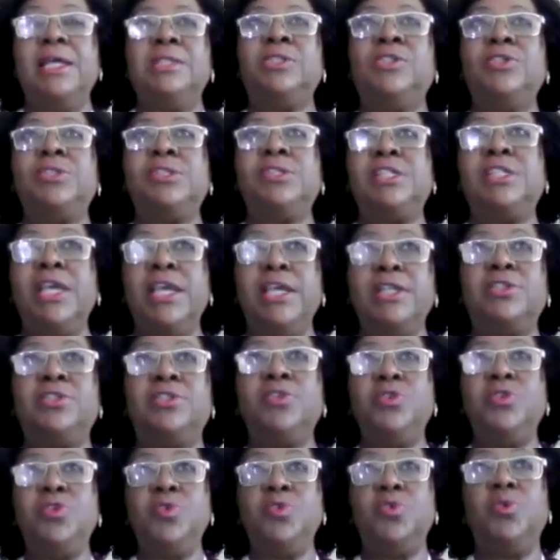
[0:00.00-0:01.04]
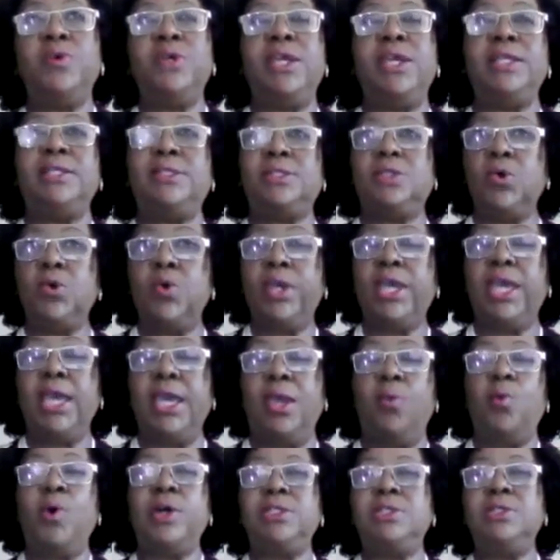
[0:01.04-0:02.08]
to say to you, it's okay,
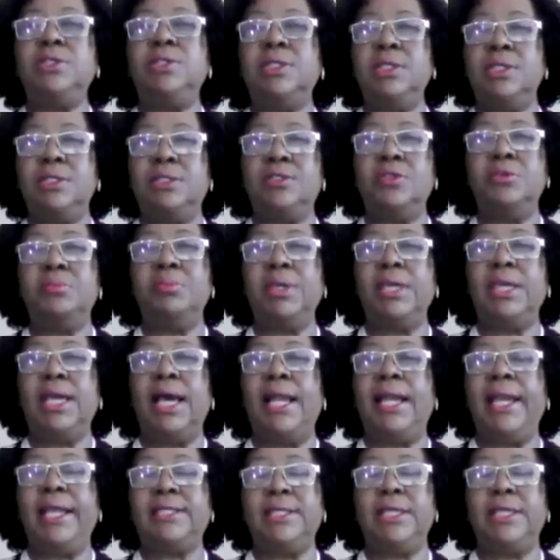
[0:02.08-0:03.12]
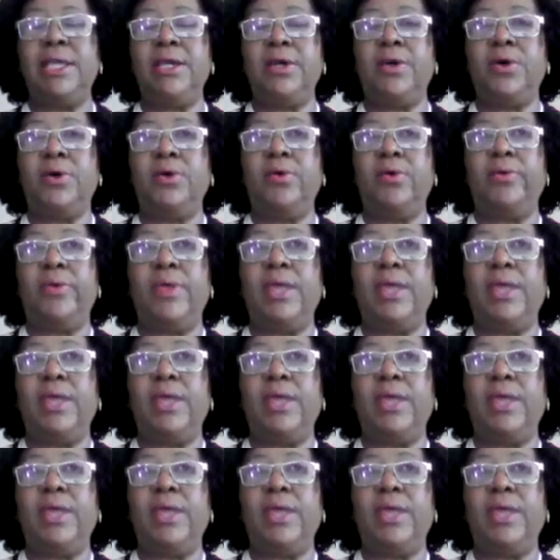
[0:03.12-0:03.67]
what you did to me, I'm letting it go.